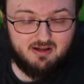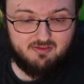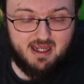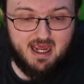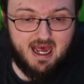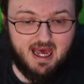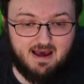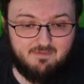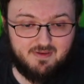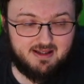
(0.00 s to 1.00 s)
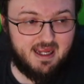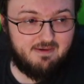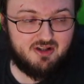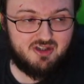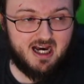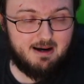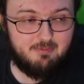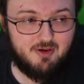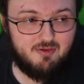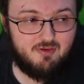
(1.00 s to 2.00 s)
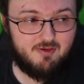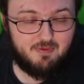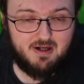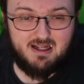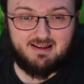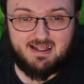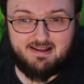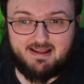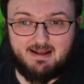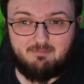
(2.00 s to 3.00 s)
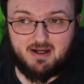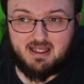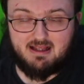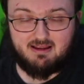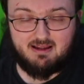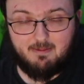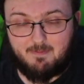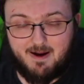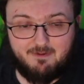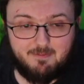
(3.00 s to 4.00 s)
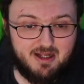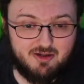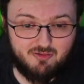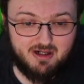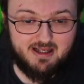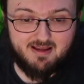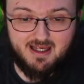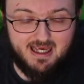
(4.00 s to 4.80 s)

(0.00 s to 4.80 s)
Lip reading: They have David Ajabu, who's pretty decent, but he's coming back from injuries.